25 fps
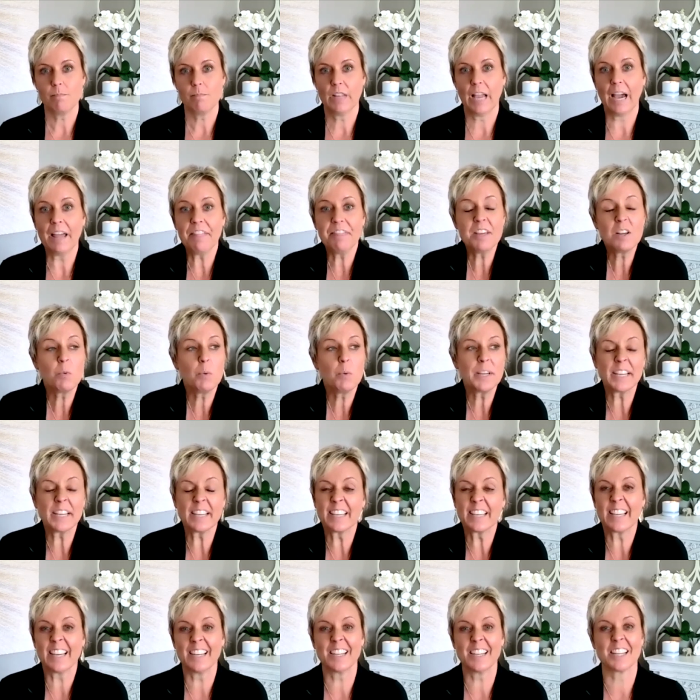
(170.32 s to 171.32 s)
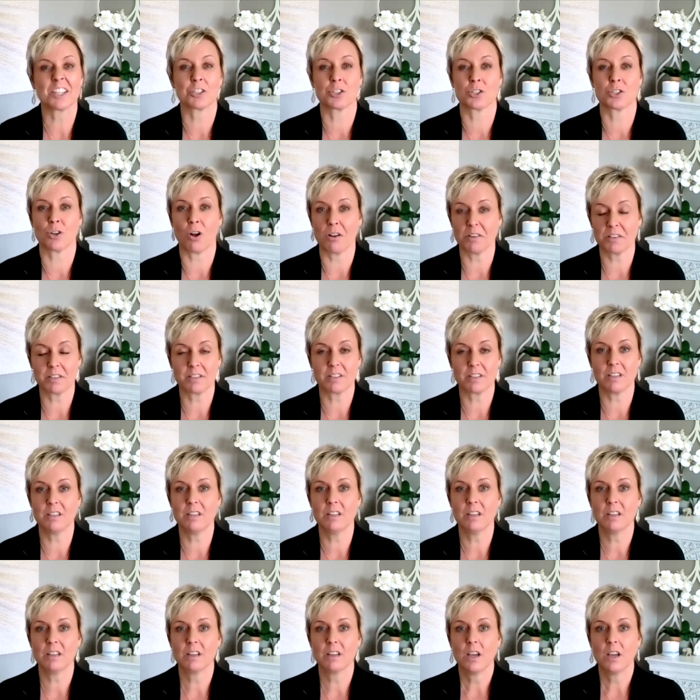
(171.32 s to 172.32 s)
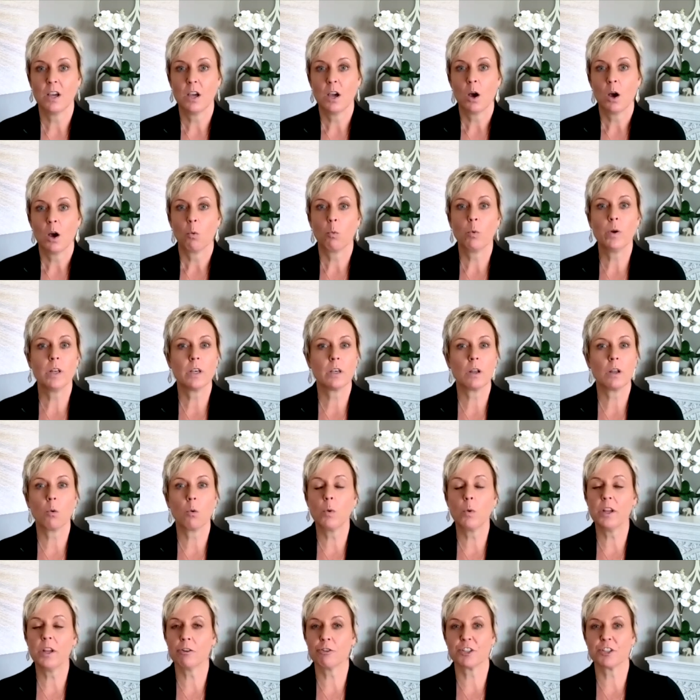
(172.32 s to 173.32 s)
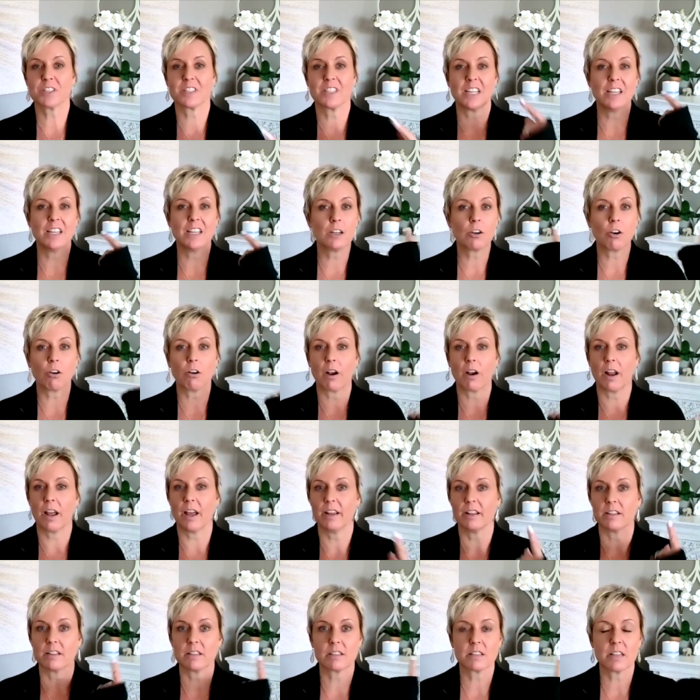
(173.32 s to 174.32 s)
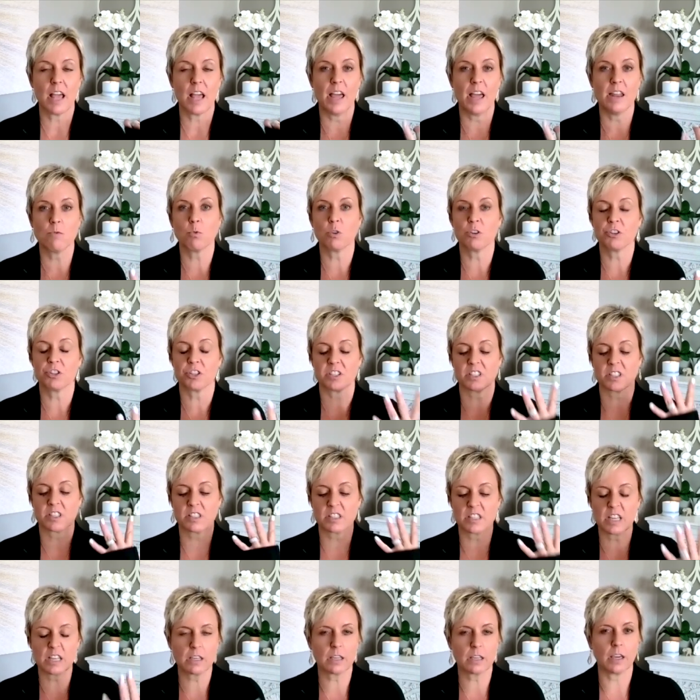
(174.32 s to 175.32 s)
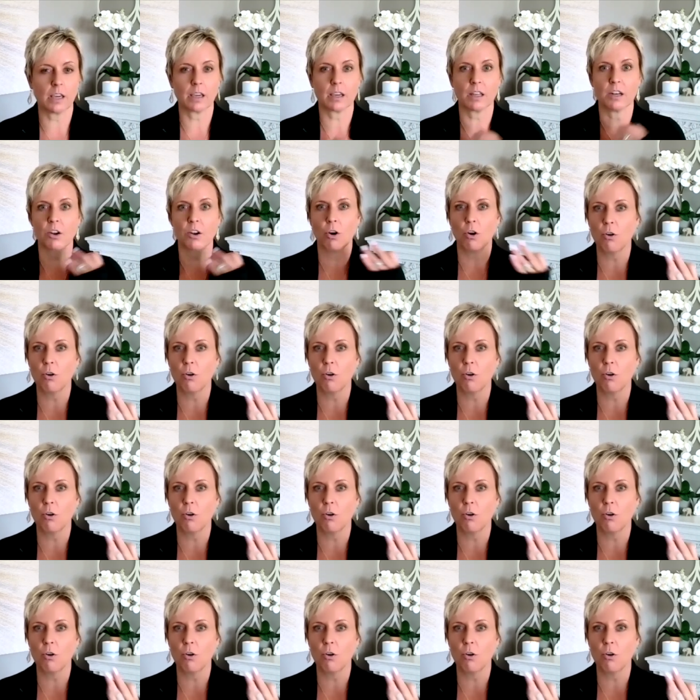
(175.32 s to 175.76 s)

I think we can get exhausted when we are just in our heads and we're just thinking and